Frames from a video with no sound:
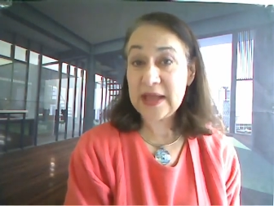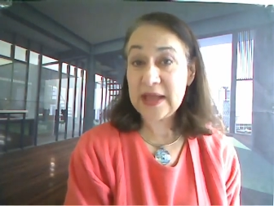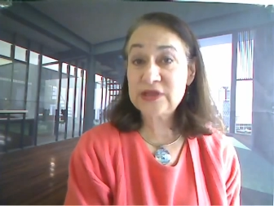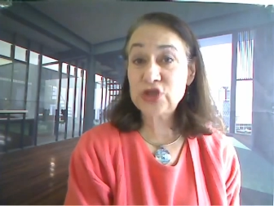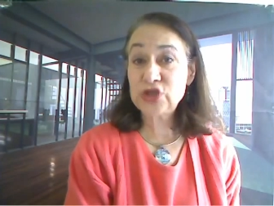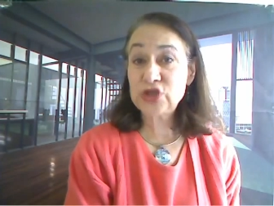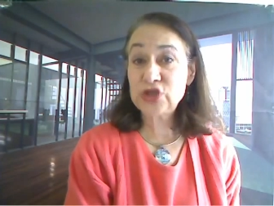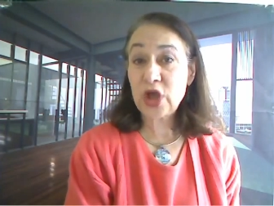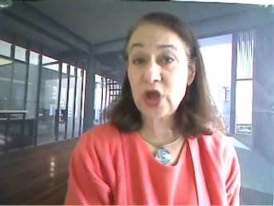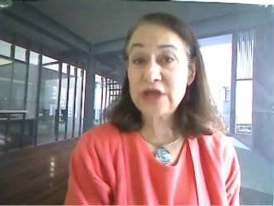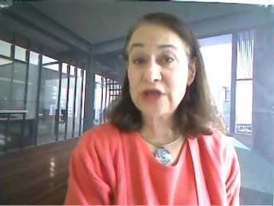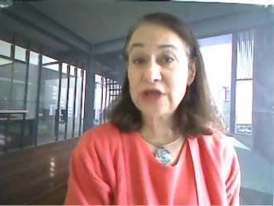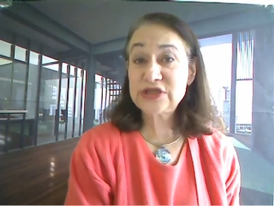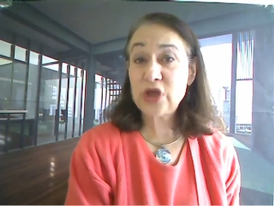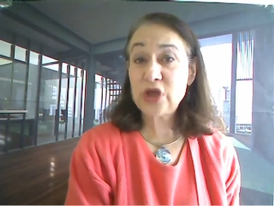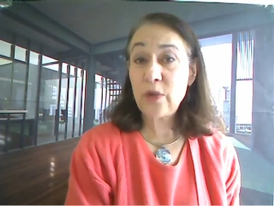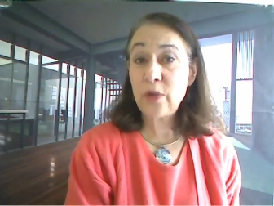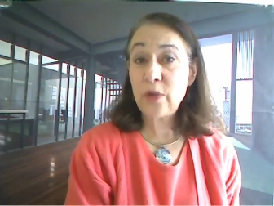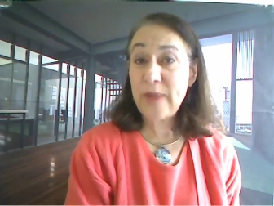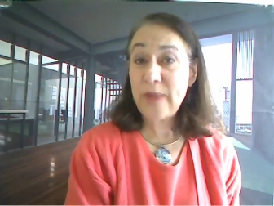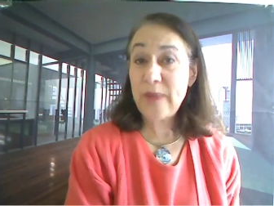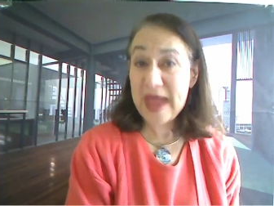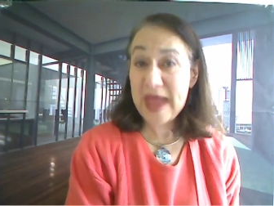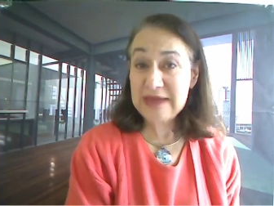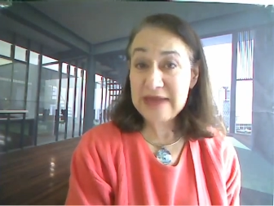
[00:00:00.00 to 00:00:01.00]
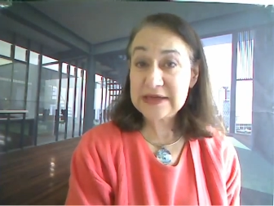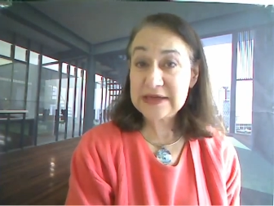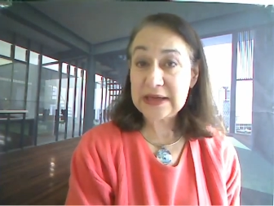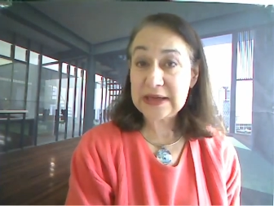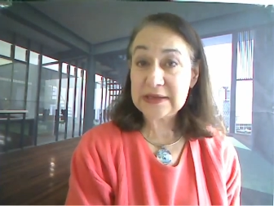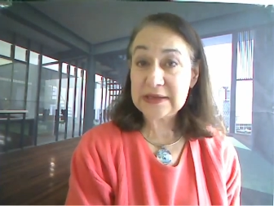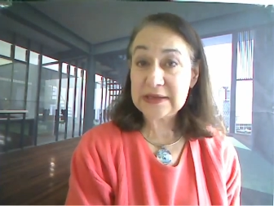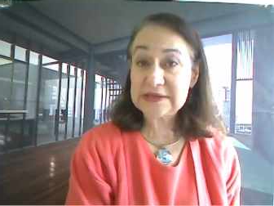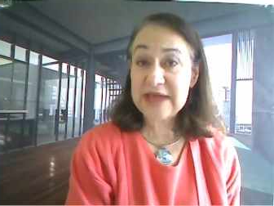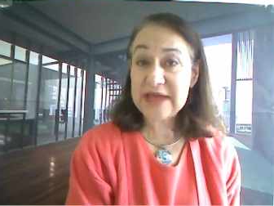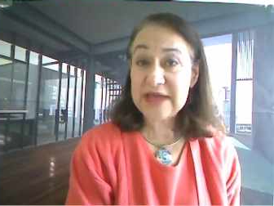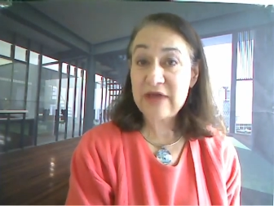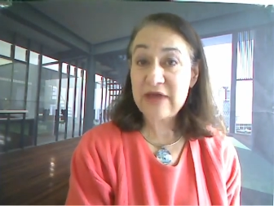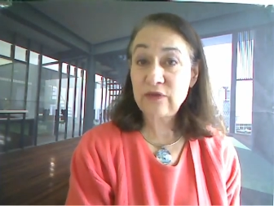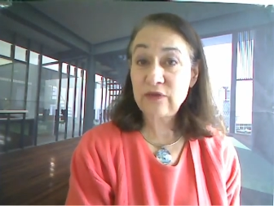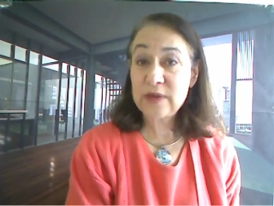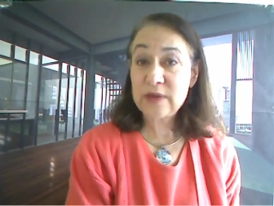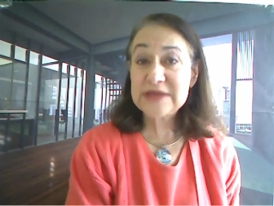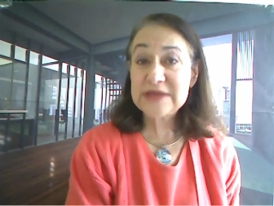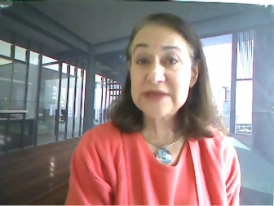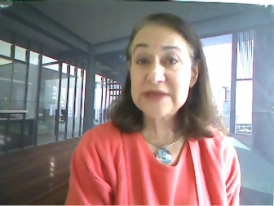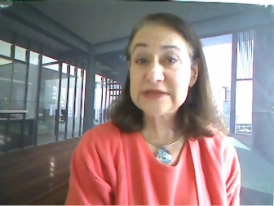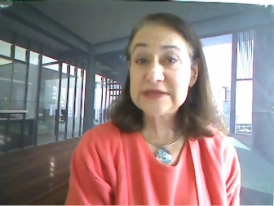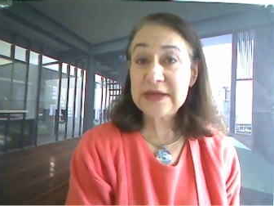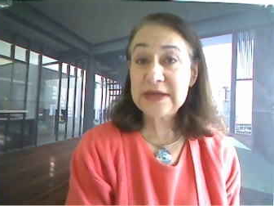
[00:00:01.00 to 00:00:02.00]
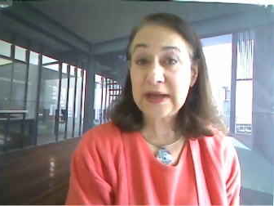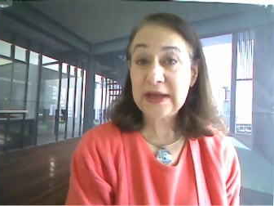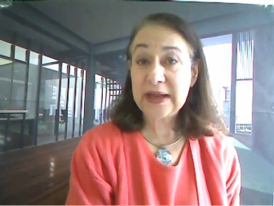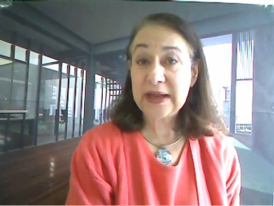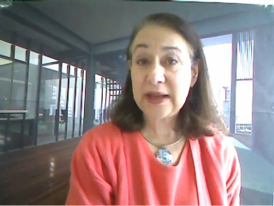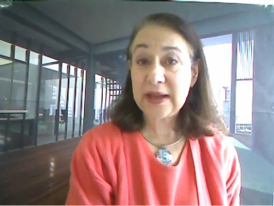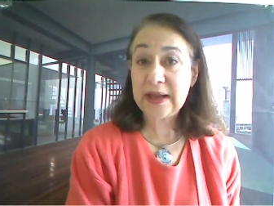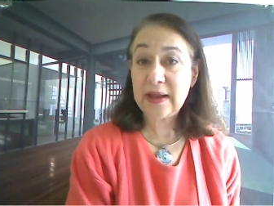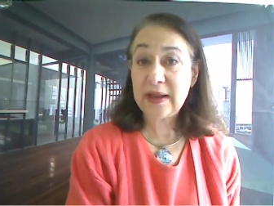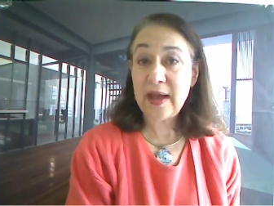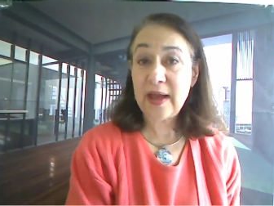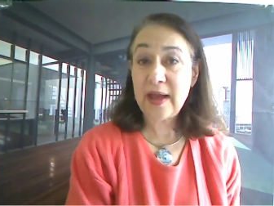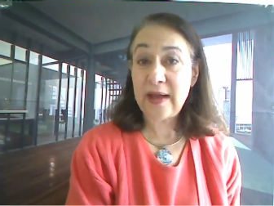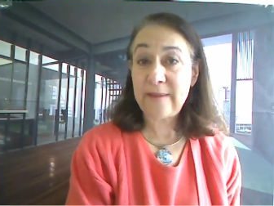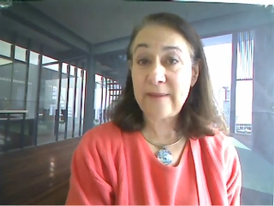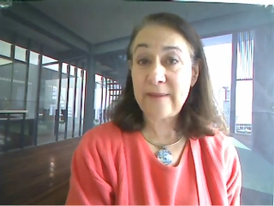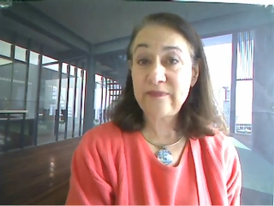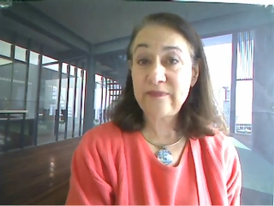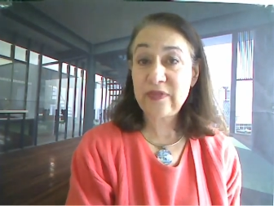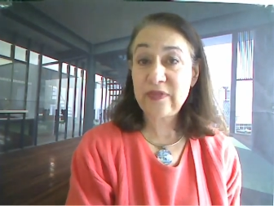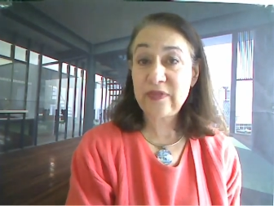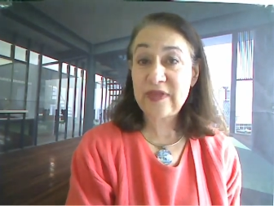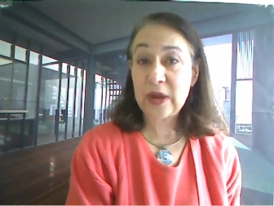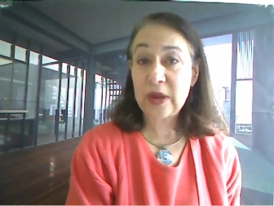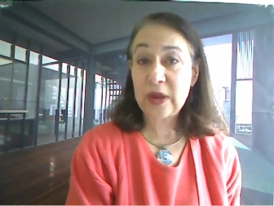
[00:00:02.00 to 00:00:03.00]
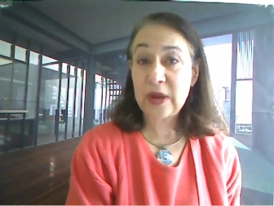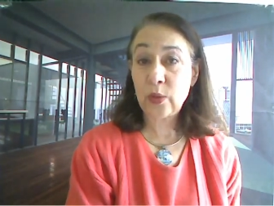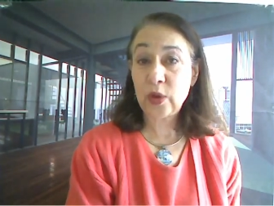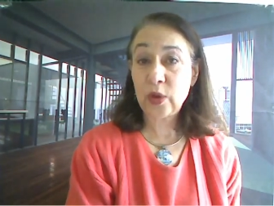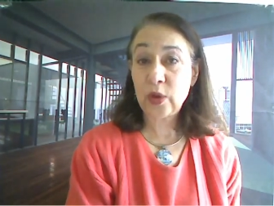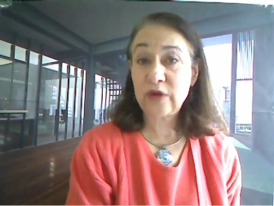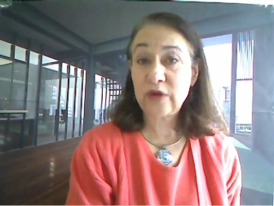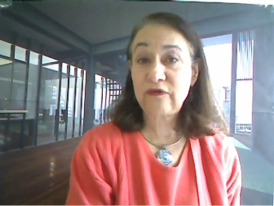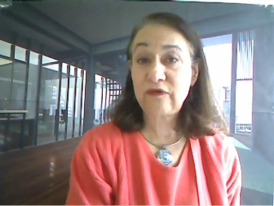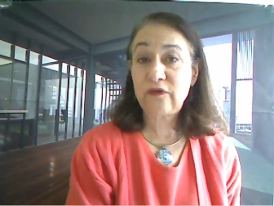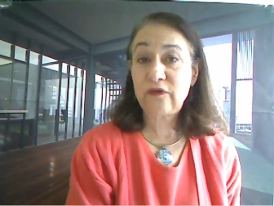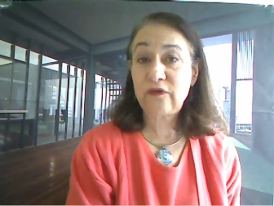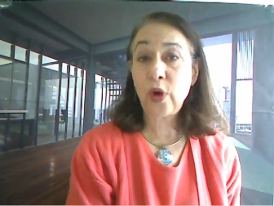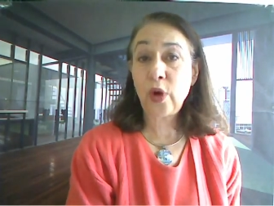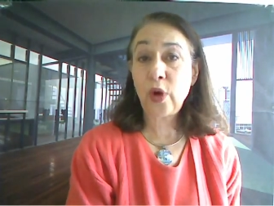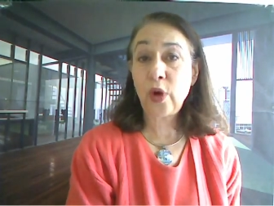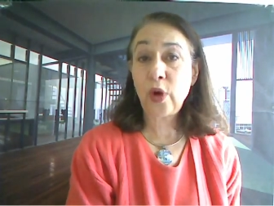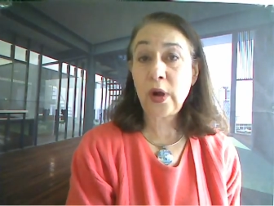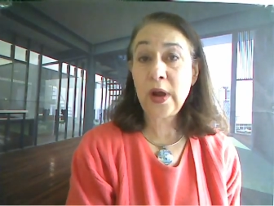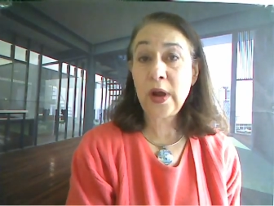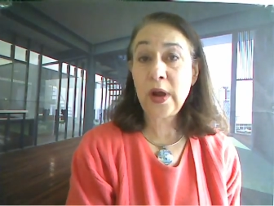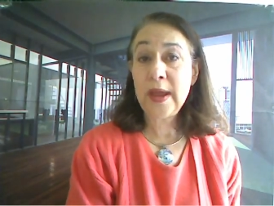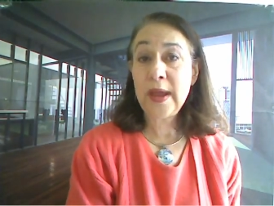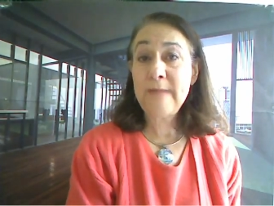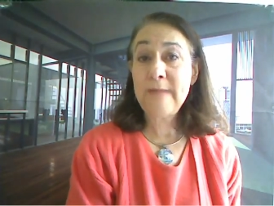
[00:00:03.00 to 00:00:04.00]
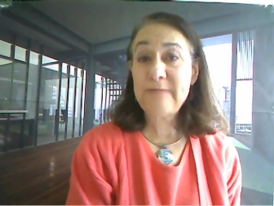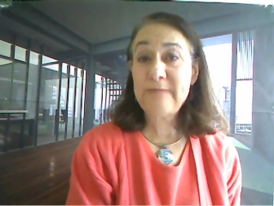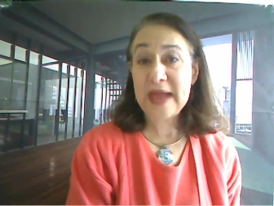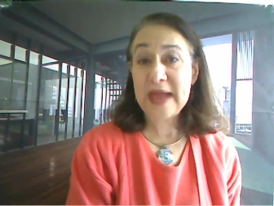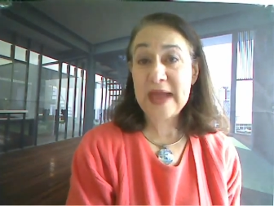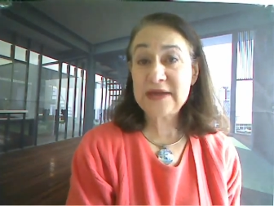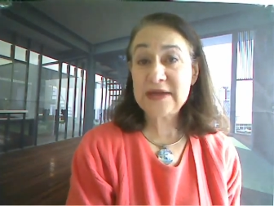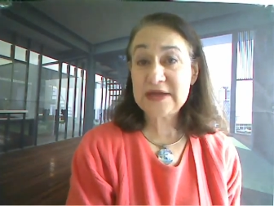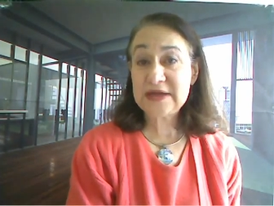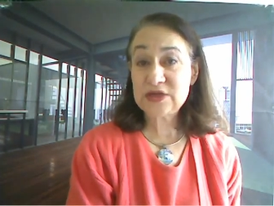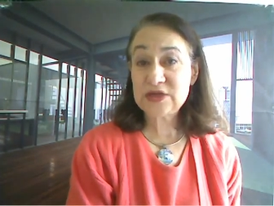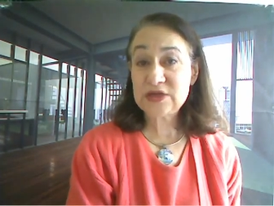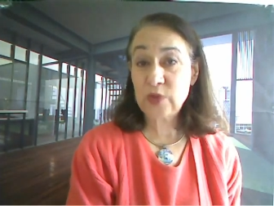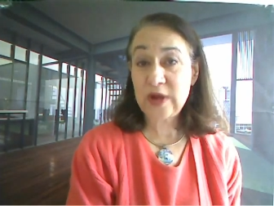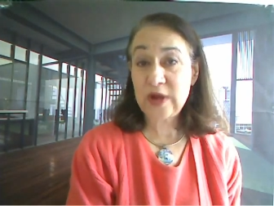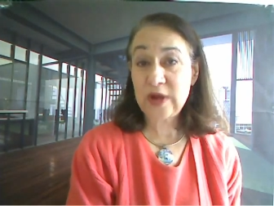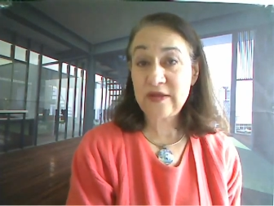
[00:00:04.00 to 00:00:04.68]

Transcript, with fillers: It's also paintings. And recently, um, there were four paintings.